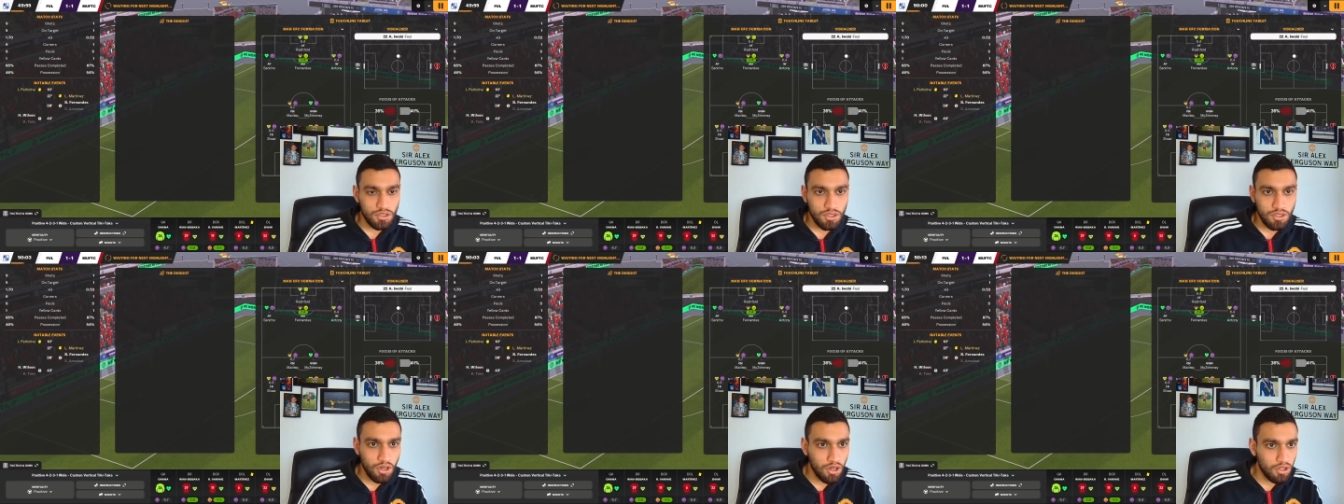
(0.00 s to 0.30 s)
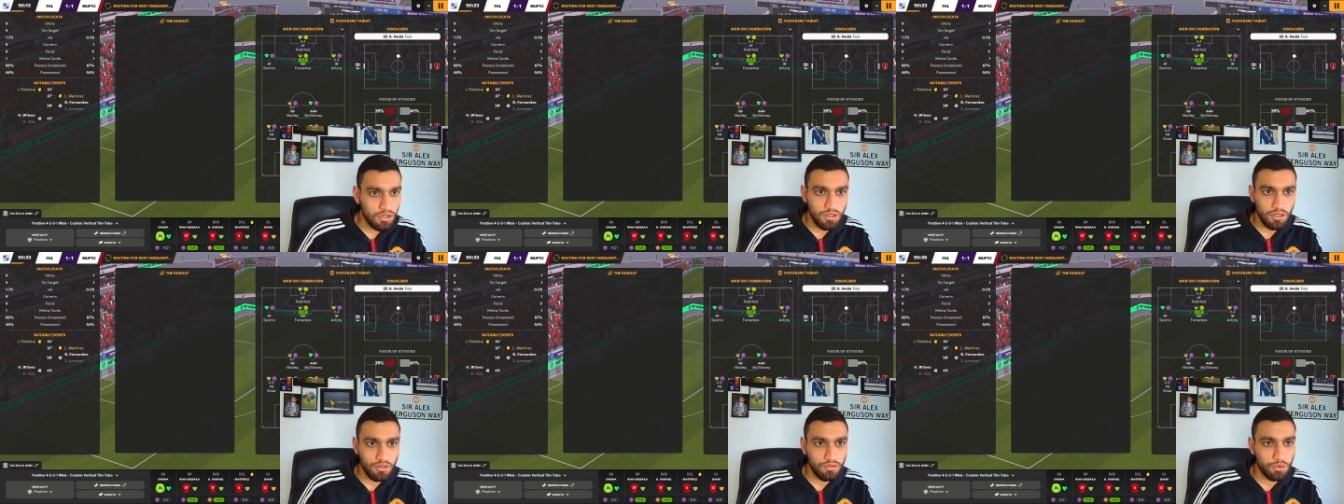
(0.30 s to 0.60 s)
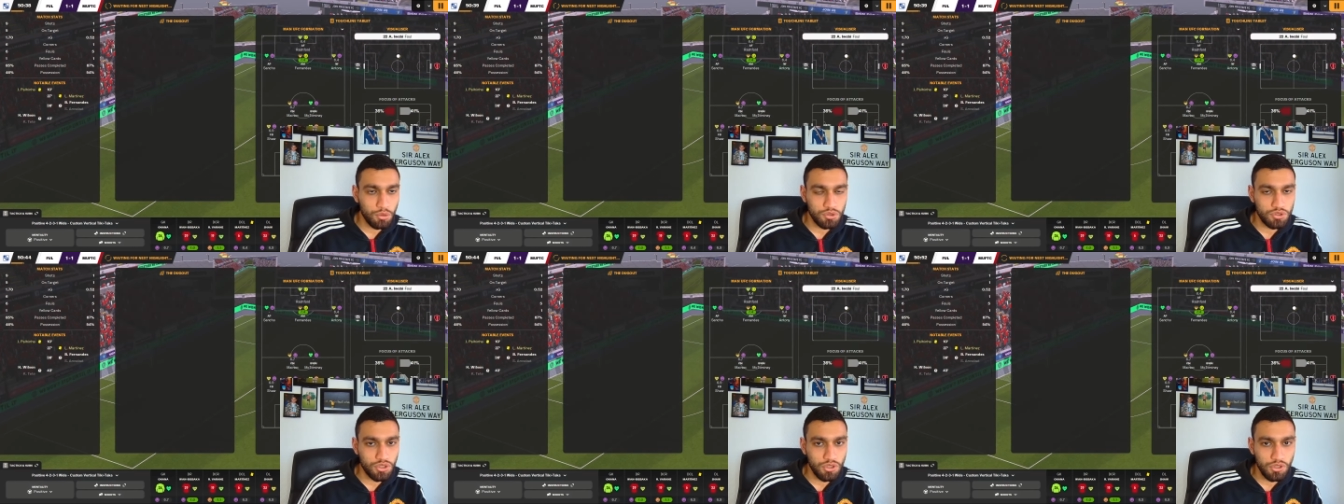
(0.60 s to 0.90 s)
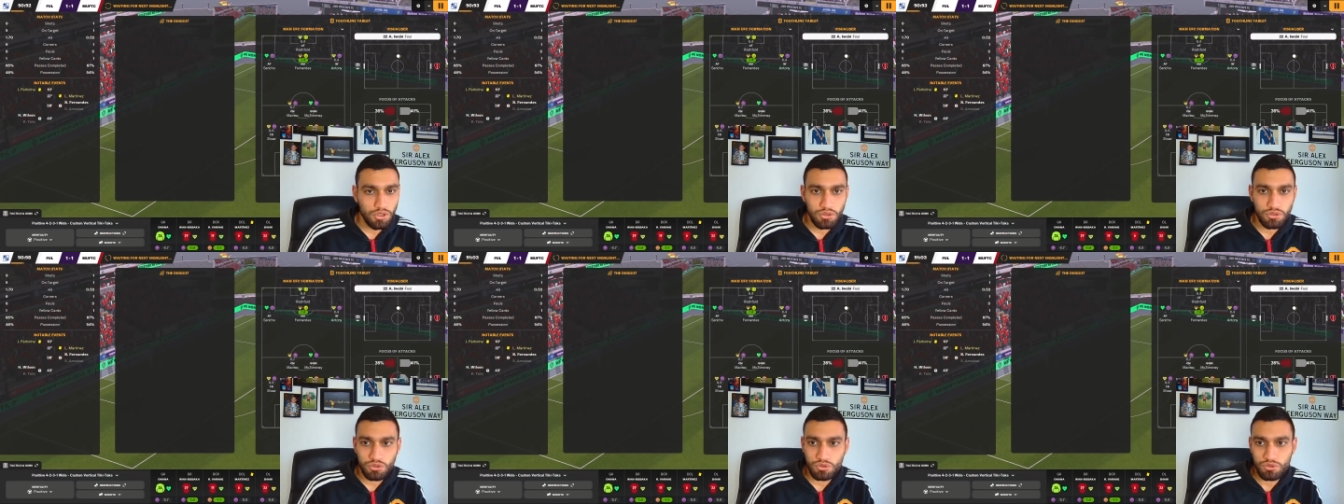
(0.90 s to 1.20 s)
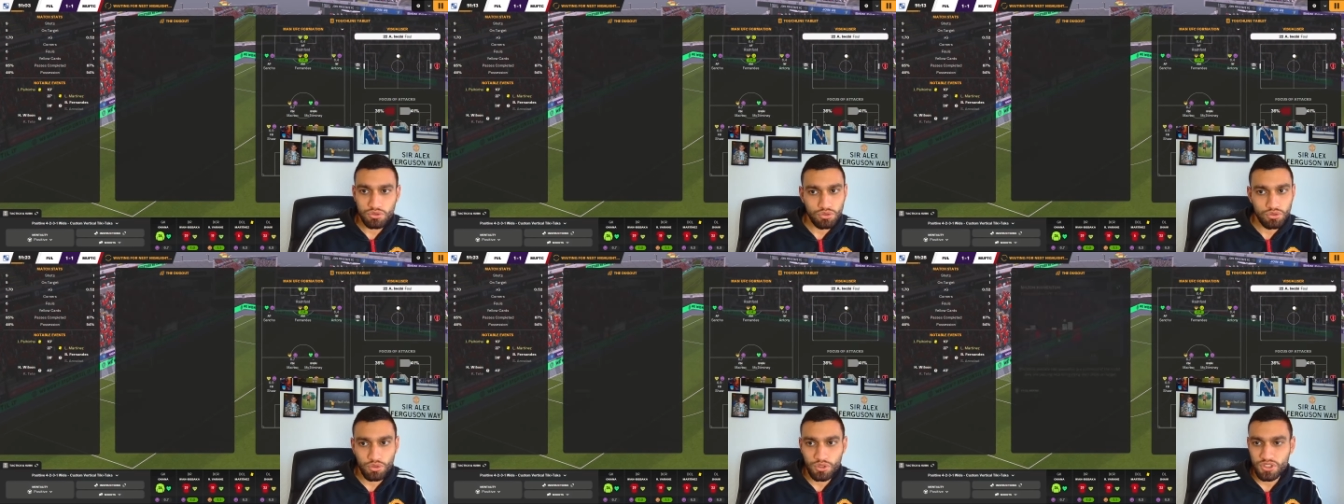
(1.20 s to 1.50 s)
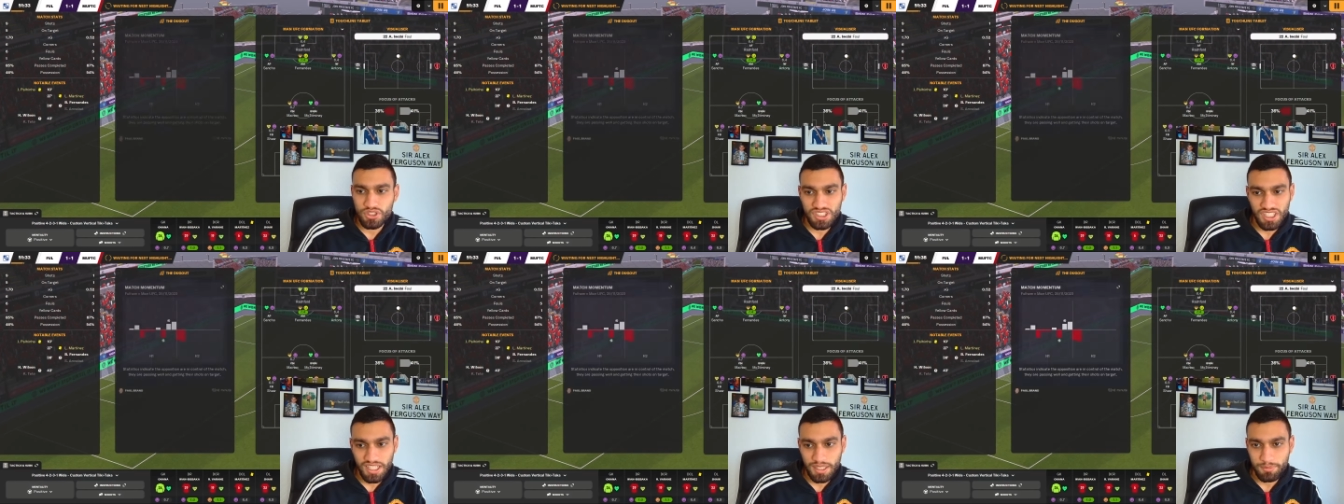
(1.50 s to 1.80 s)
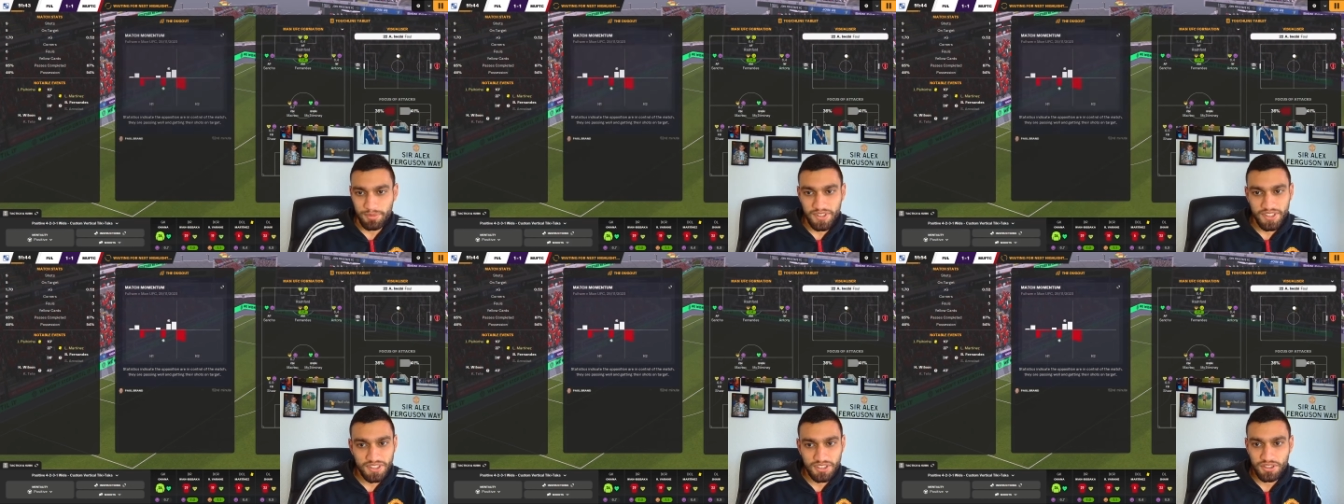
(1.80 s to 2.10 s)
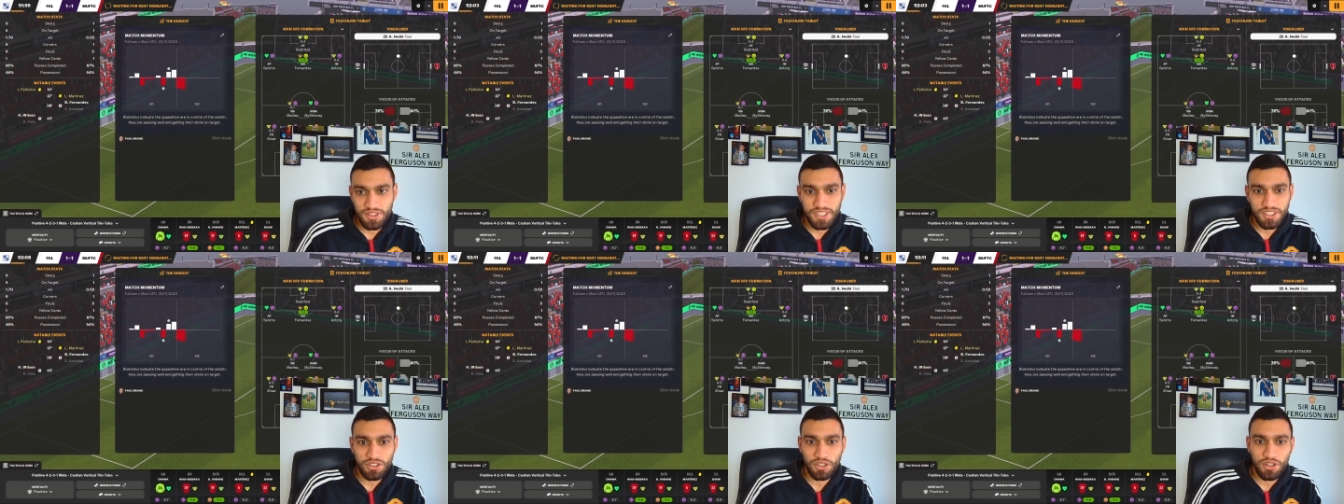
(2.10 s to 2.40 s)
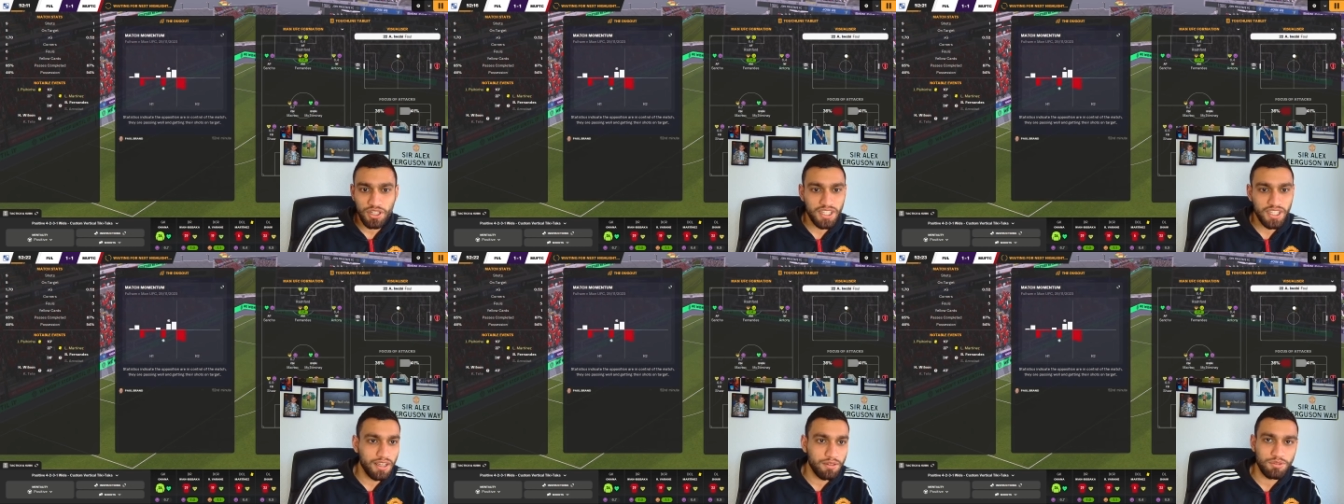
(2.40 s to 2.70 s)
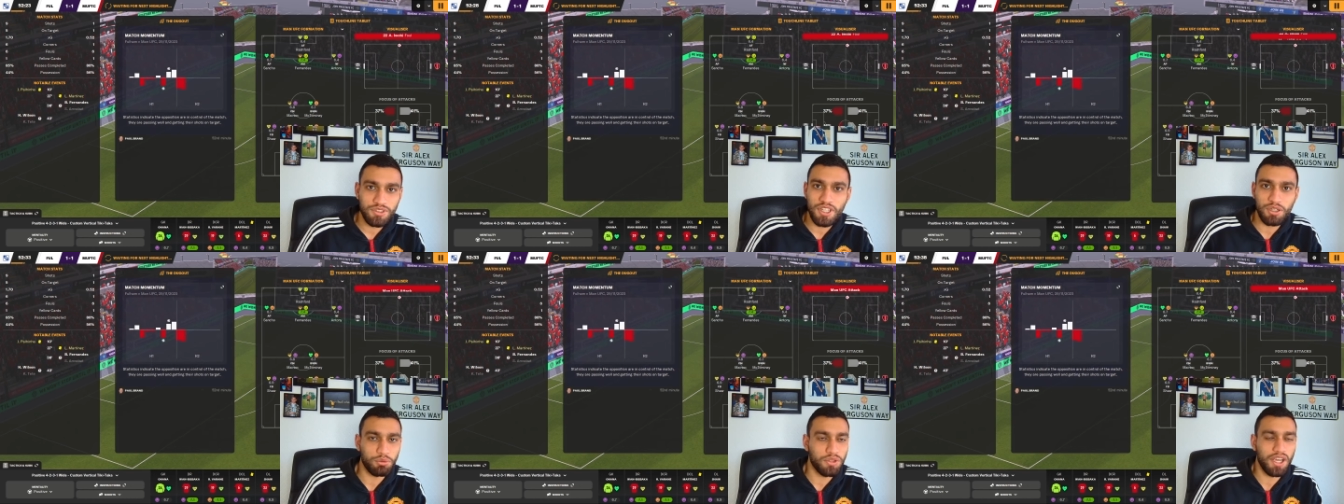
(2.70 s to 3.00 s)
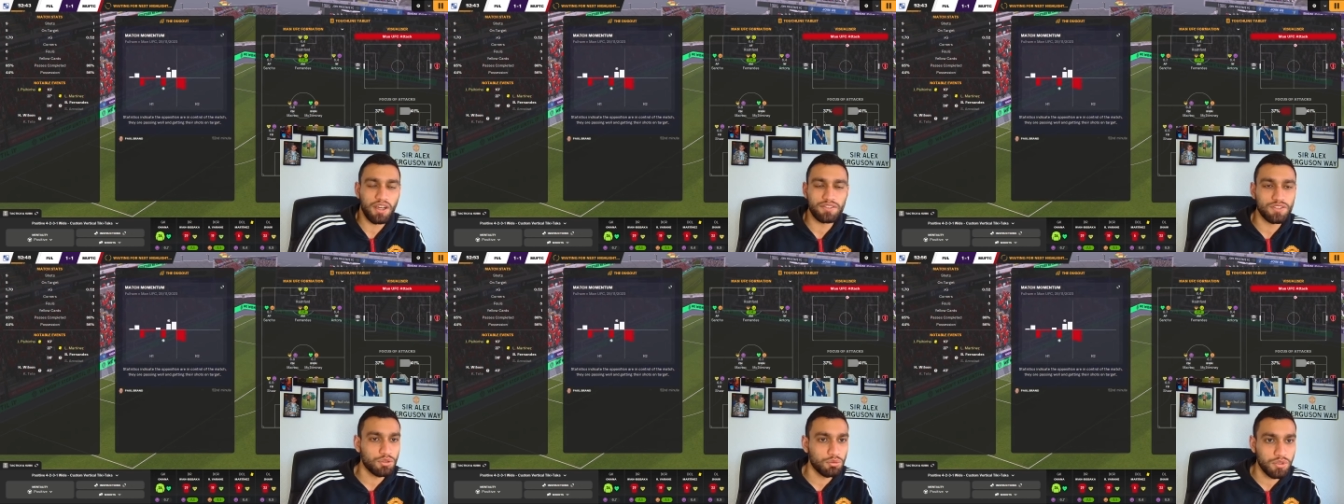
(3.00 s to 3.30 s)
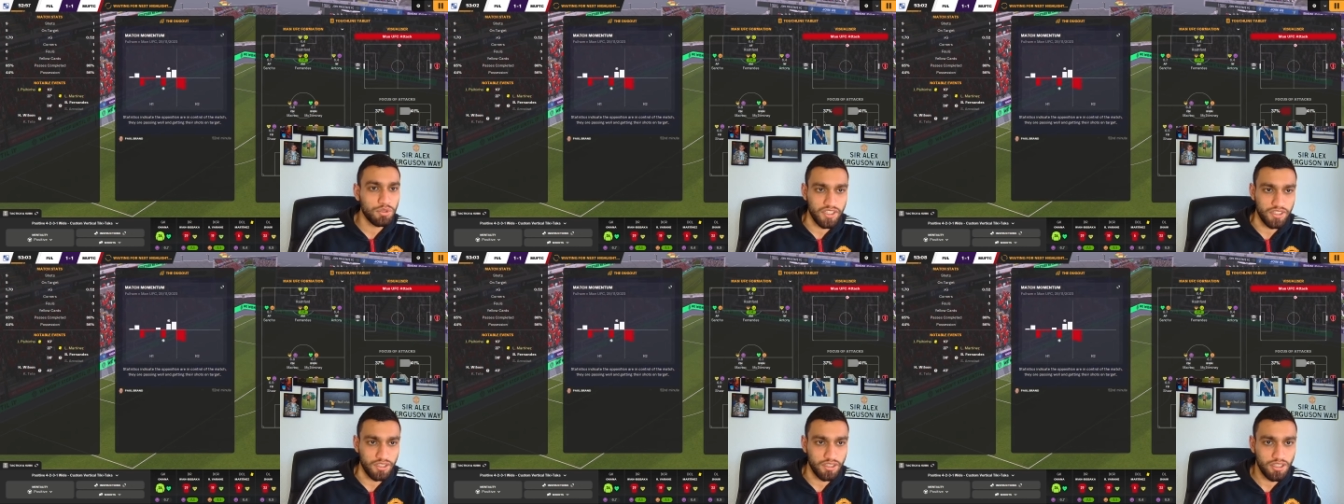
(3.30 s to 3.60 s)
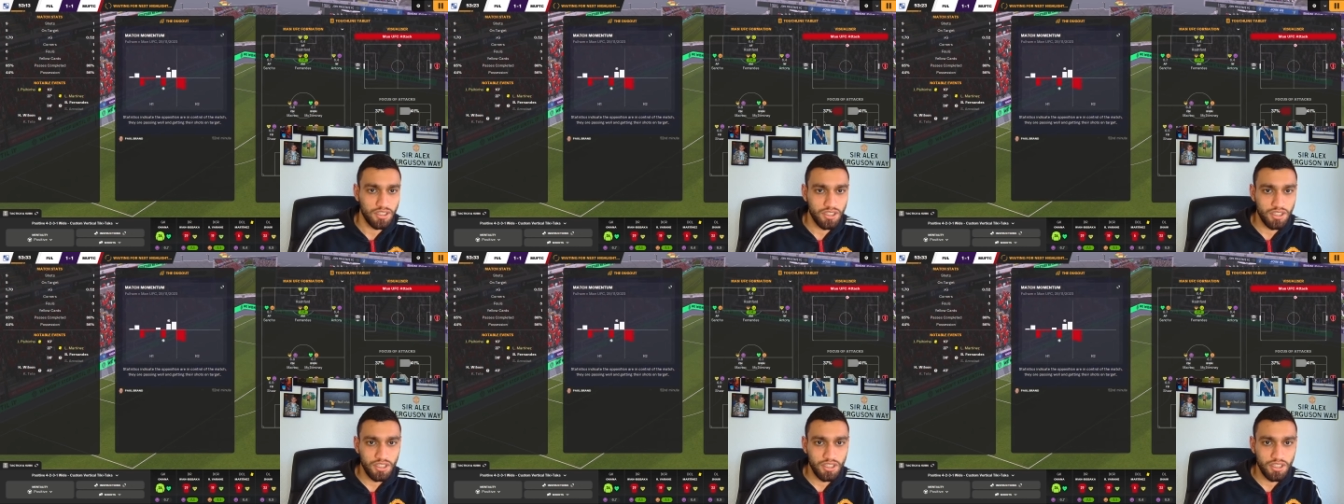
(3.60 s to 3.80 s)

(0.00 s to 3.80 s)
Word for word: Can't afford to lose or draw this game. These, these are the games that we have to win.